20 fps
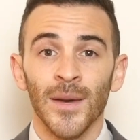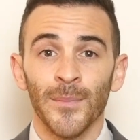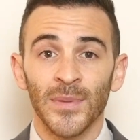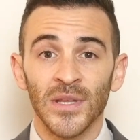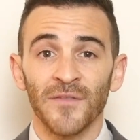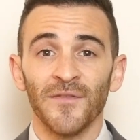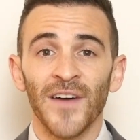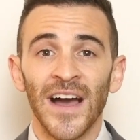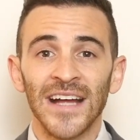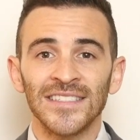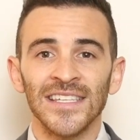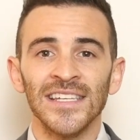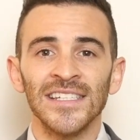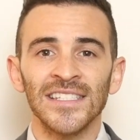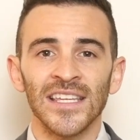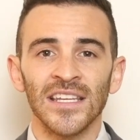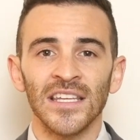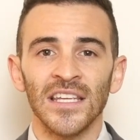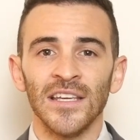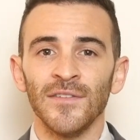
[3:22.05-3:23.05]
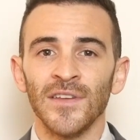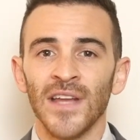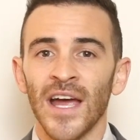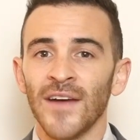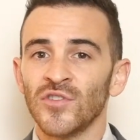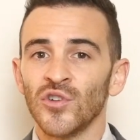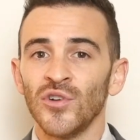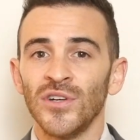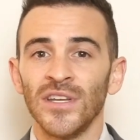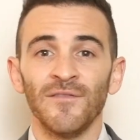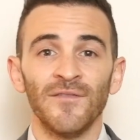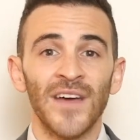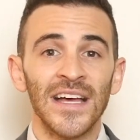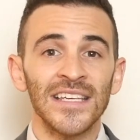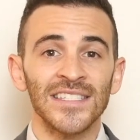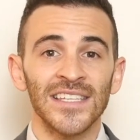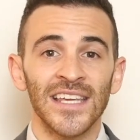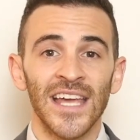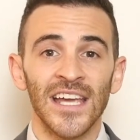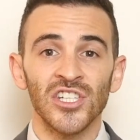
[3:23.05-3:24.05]
but the fact is that even after an
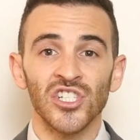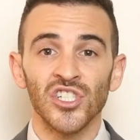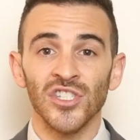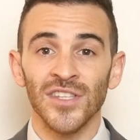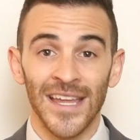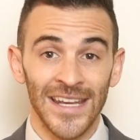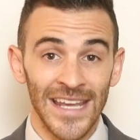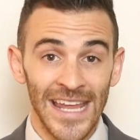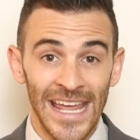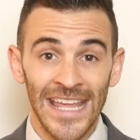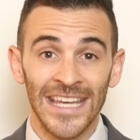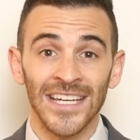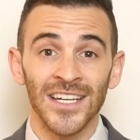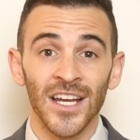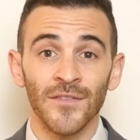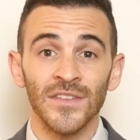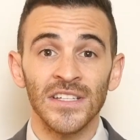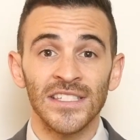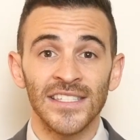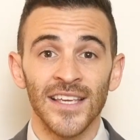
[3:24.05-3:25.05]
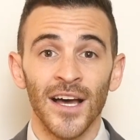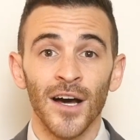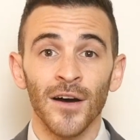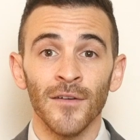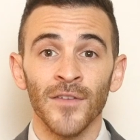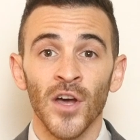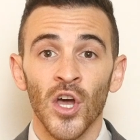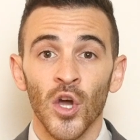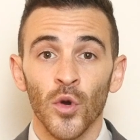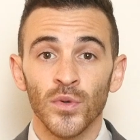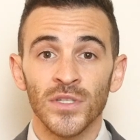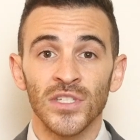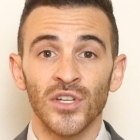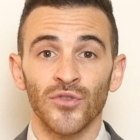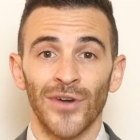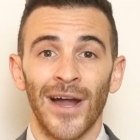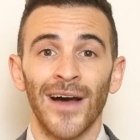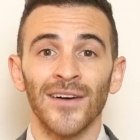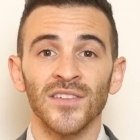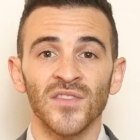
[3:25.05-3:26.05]
investigation that in and of itself was
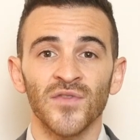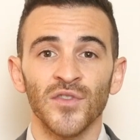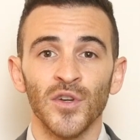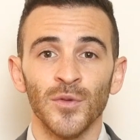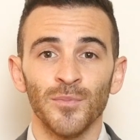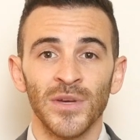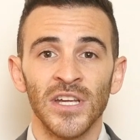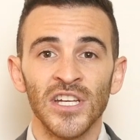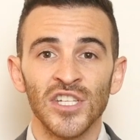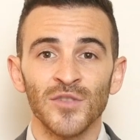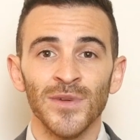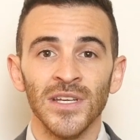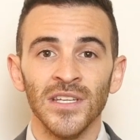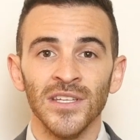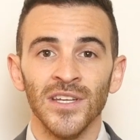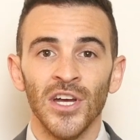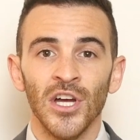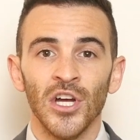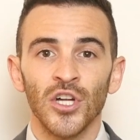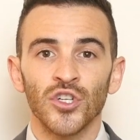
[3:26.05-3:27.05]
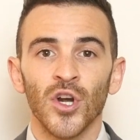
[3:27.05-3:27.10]
grounds for impeachment,